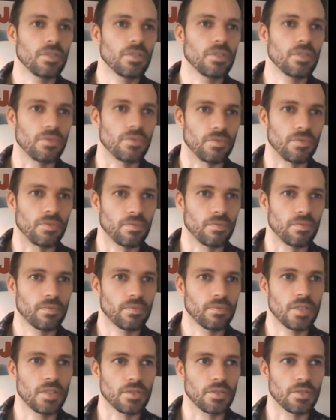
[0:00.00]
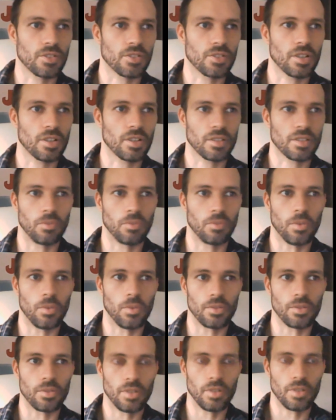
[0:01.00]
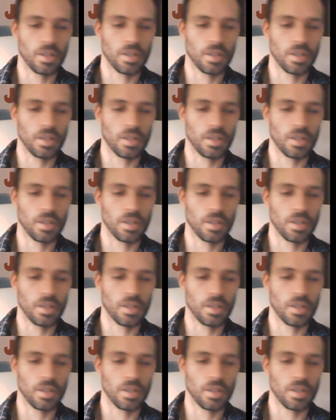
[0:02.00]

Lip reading: if there's a shark in the water,